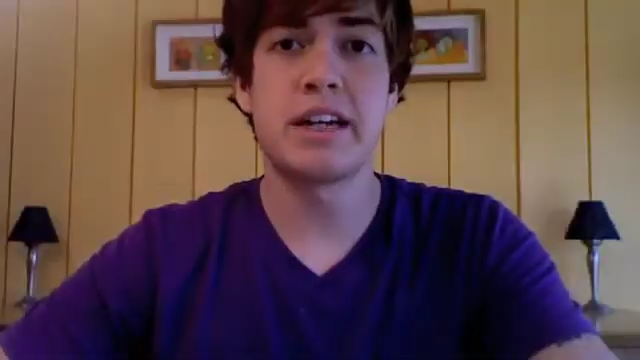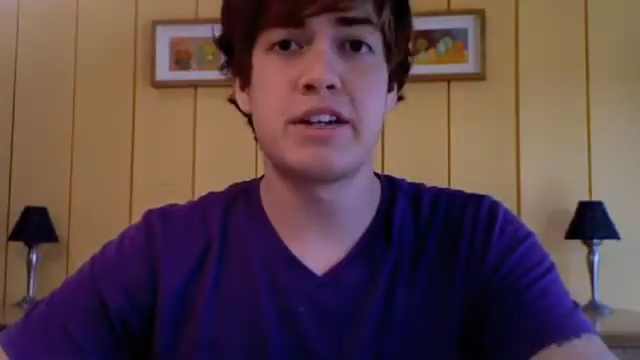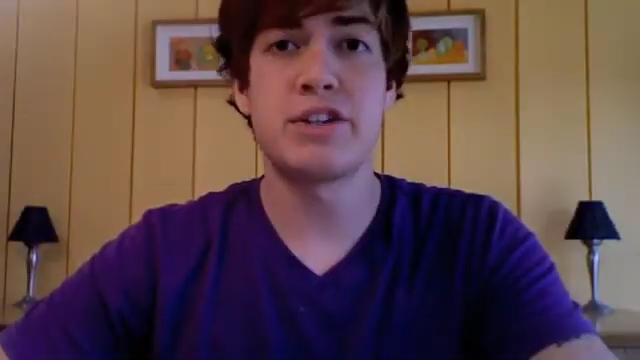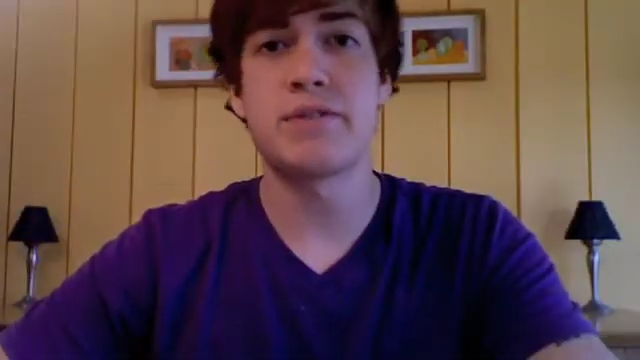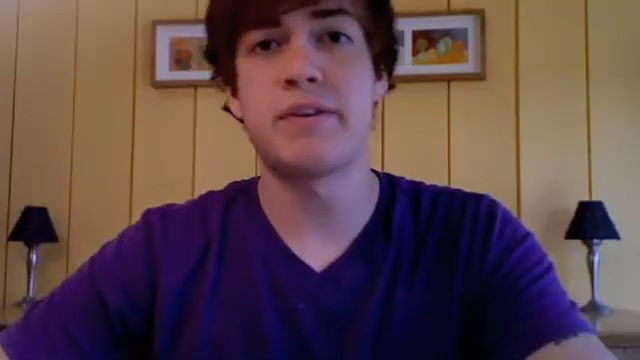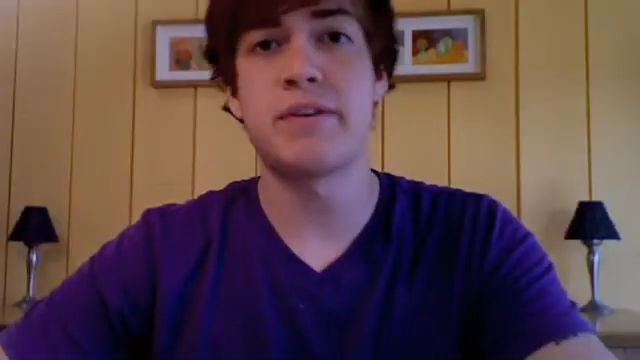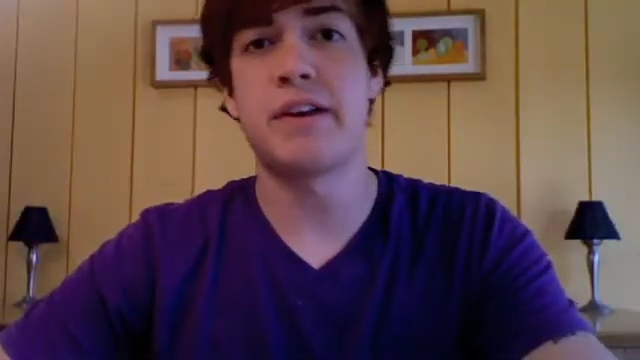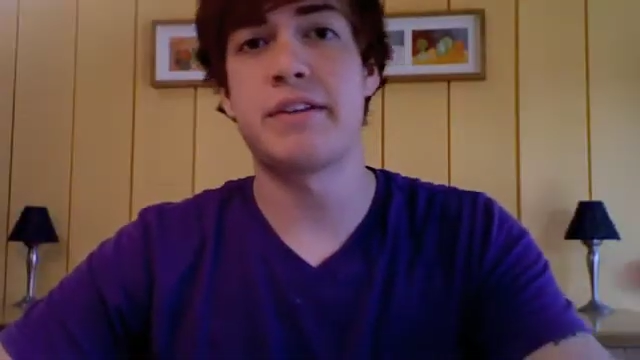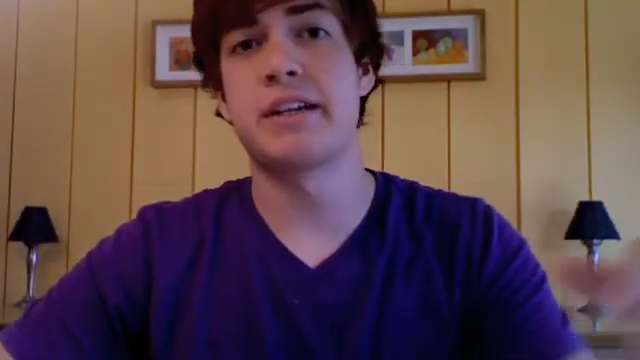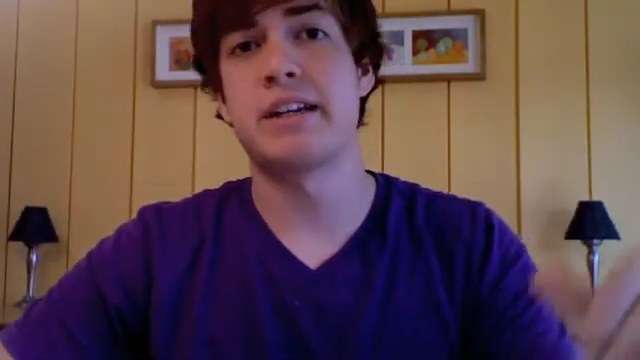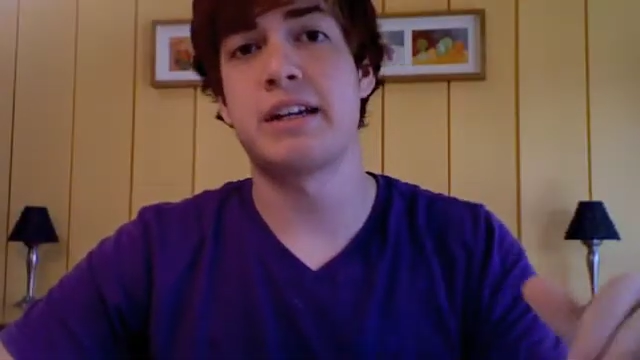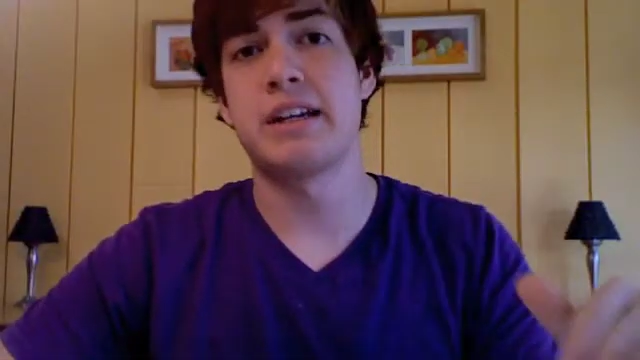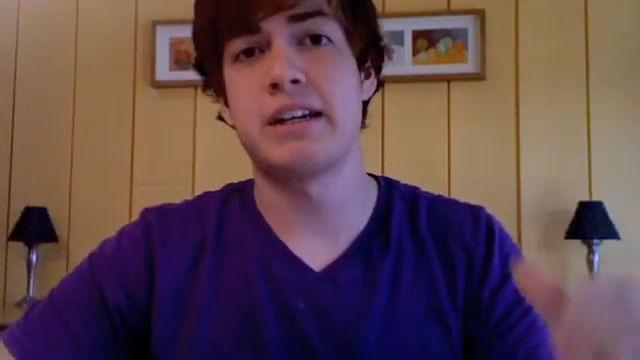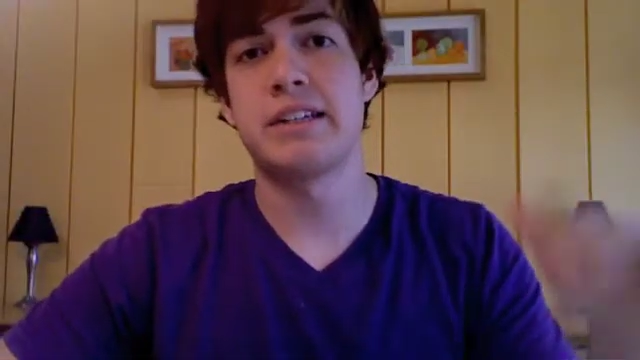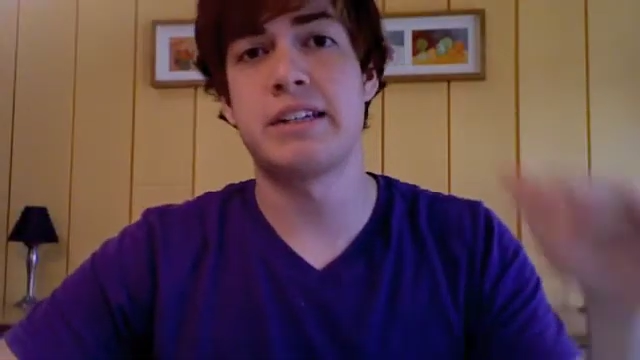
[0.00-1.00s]
I just found that
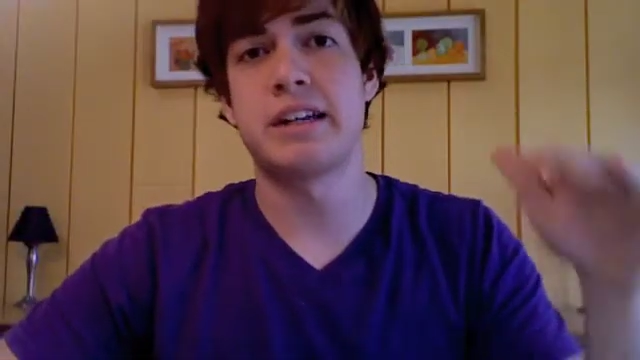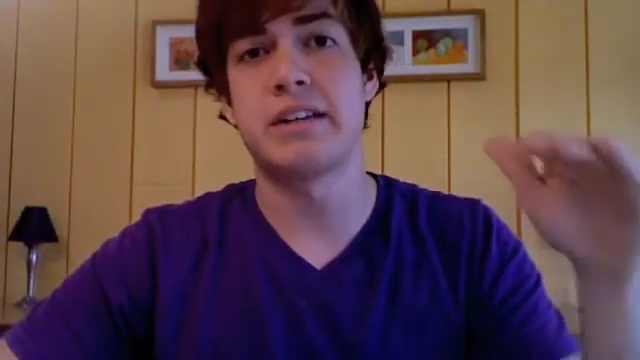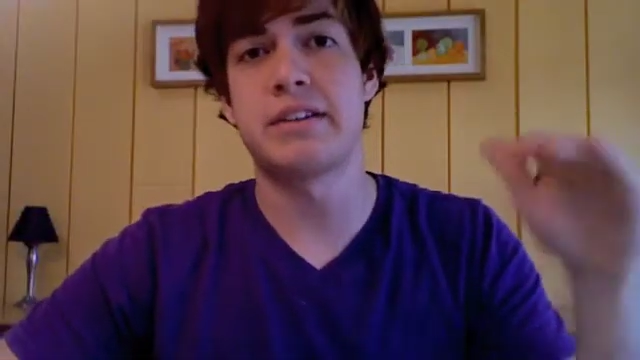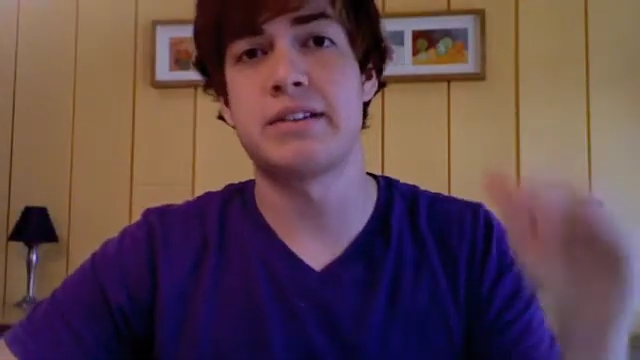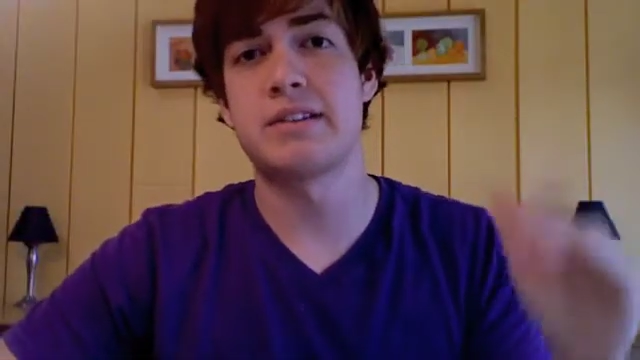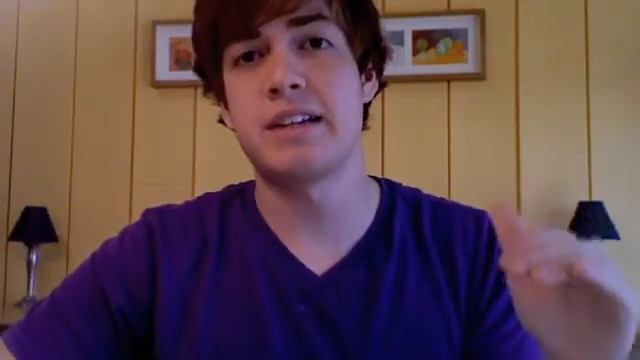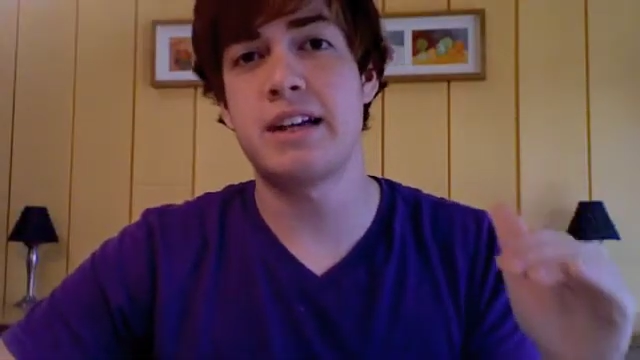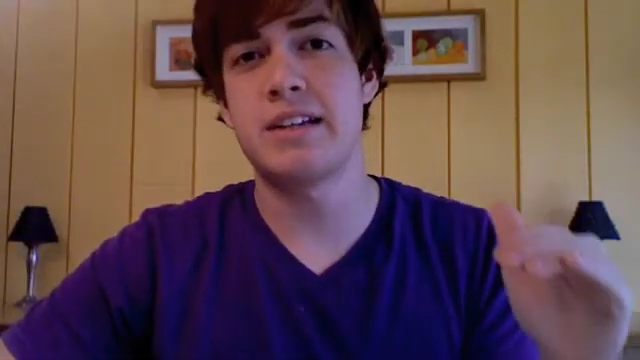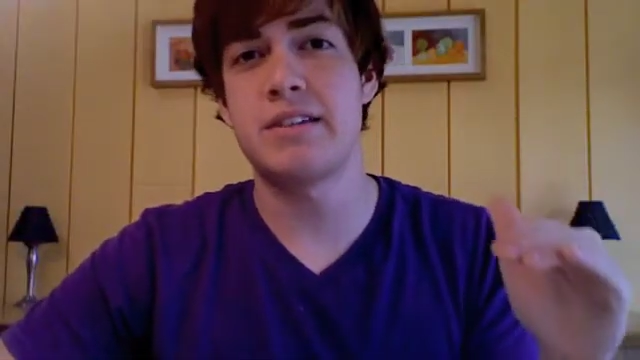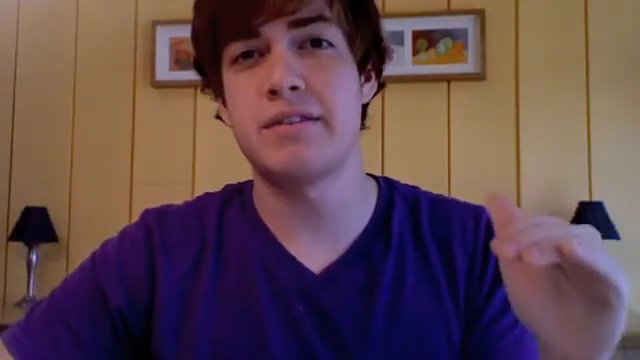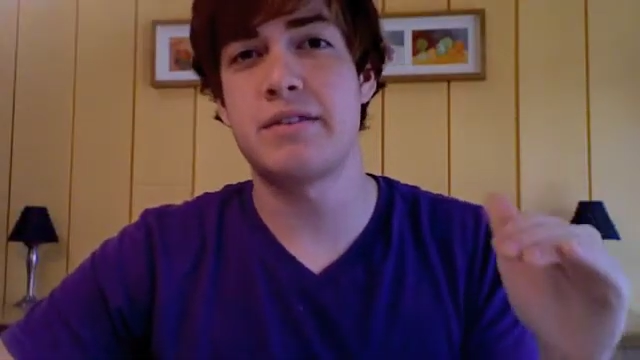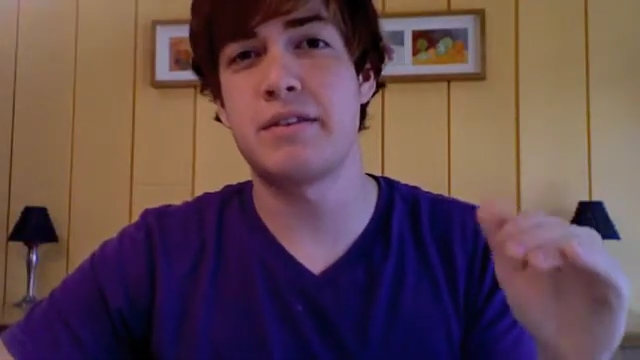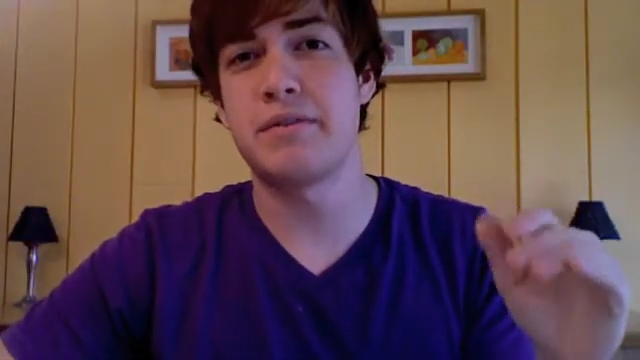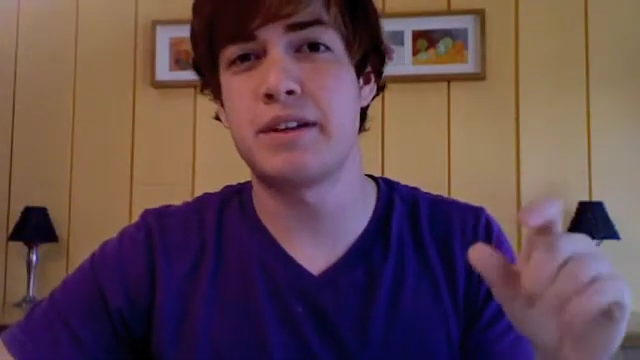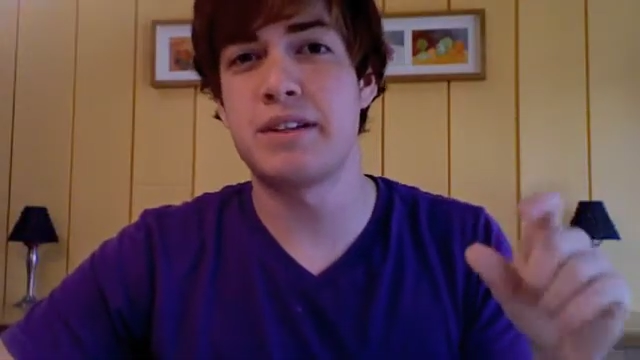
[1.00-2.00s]
cutting down the size of
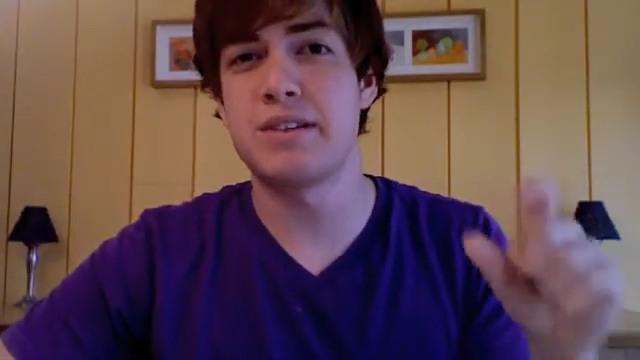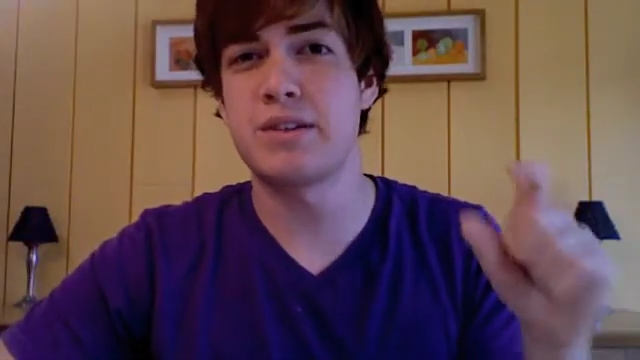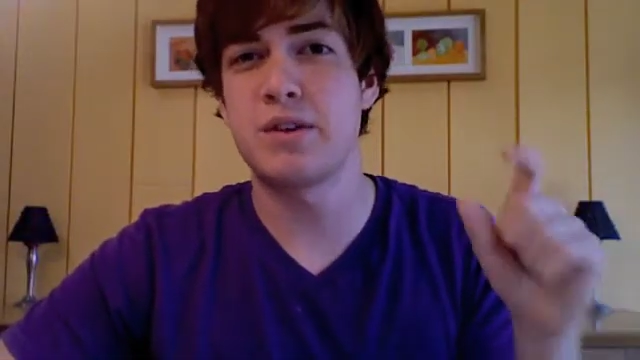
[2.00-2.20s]
the fence